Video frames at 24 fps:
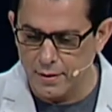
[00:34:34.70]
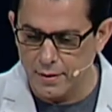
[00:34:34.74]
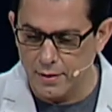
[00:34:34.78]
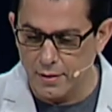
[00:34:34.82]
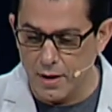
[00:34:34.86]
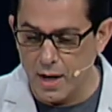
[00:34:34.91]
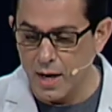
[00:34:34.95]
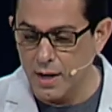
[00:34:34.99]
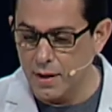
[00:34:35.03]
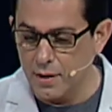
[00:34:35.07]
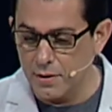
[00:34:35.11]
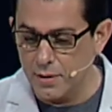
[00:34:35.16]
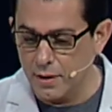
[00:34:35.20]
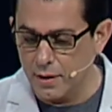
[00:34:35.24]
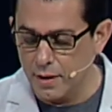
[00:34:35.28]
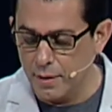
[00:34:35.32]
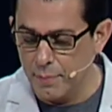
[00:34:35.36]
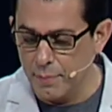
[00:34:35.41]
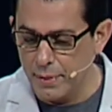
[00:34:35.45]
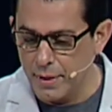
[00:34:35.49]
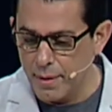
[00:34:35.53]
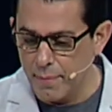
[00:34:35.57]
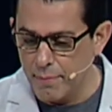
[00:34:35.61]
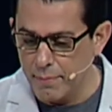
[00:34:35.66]
Long as it
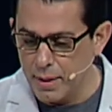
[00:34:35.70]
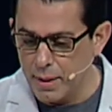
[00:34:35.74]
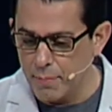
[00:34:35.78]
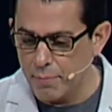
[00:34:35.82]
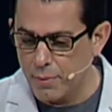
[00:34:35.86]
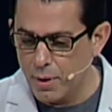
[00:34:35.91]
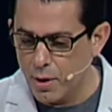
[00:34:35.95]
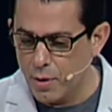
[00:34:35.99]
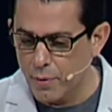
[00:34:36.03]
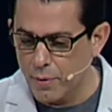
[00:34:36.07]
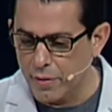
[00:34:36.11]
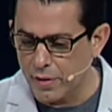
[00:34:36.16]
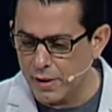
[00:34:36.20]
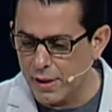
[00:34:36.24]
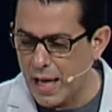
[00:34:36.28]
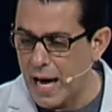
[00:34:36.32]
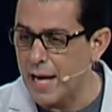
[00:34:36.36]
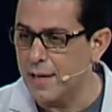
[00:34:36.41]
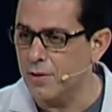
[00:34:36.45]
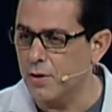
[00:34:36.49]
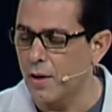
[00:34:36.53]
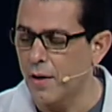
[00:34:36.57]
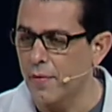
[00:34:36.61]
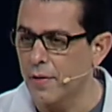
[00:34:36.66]
could be a meatball with
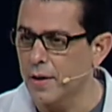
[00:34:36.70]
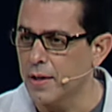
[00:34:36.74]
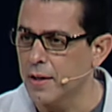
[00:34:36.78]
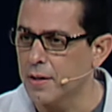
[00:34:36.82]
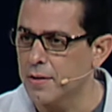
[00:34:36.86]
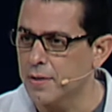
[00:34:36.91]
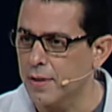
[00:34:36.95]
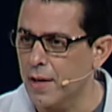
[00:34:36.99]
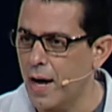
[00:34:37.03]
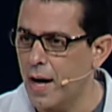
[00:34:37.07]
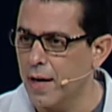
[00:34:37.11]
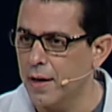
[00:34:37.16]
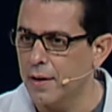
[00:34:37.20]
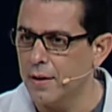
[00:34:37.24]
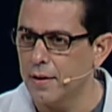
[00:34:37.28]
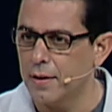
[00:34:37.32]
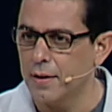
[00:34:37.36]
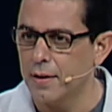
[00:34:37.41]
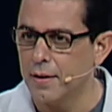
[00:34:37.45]
glass on the inside.